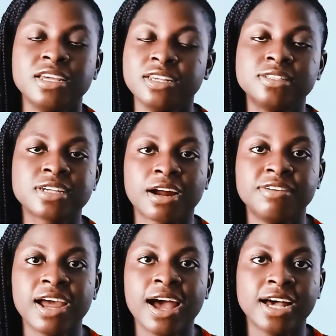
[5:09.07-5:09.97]
its
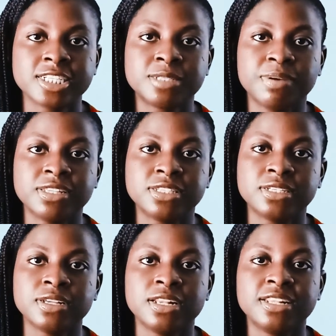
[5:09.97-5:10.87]
career
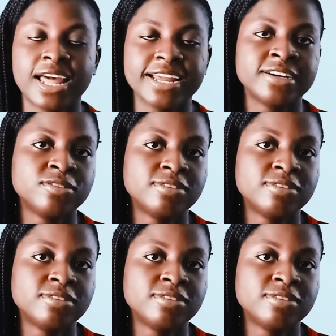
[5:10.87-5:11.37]
aspects, like